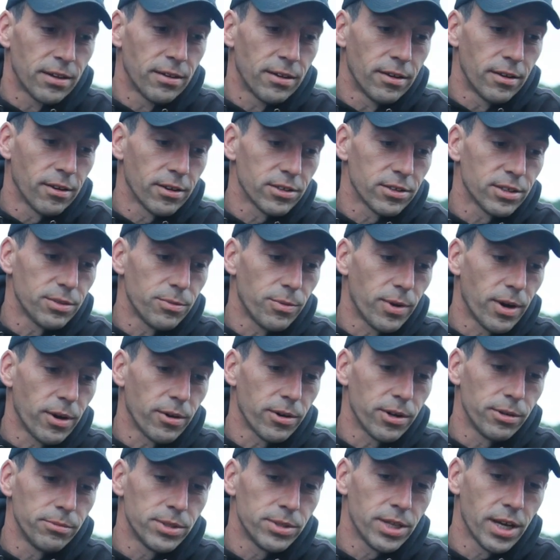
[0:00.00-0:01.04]
Nicely
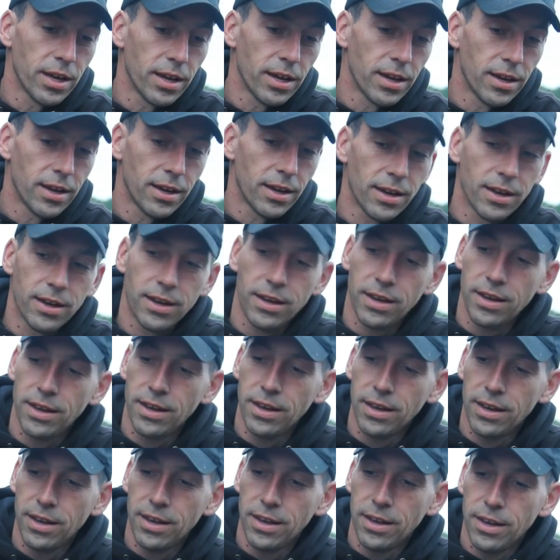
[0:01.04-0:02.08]
welcomed.
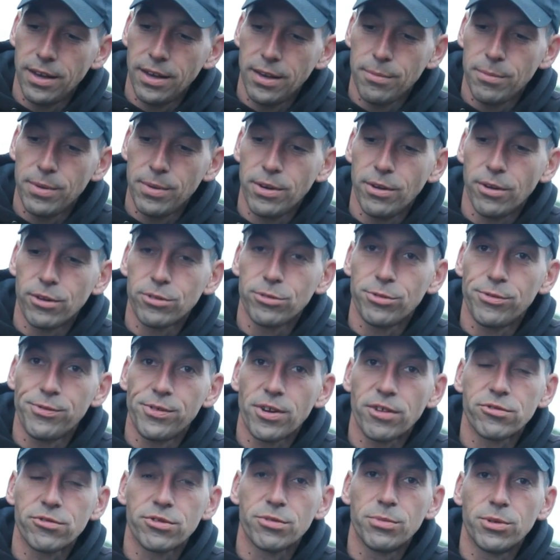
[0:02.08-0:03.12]
Be nice if
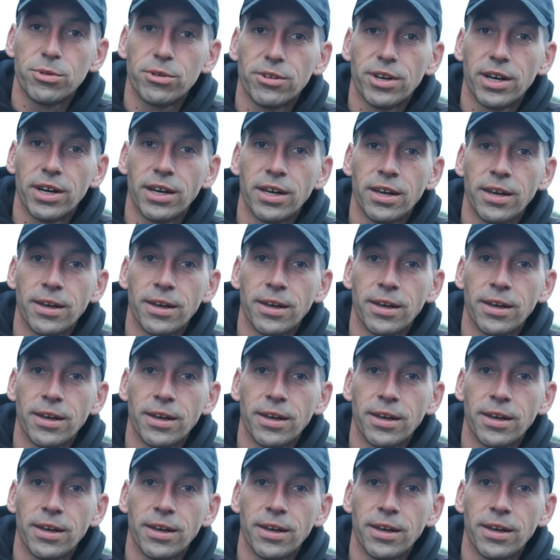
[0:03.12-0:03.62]
you have some more, eh?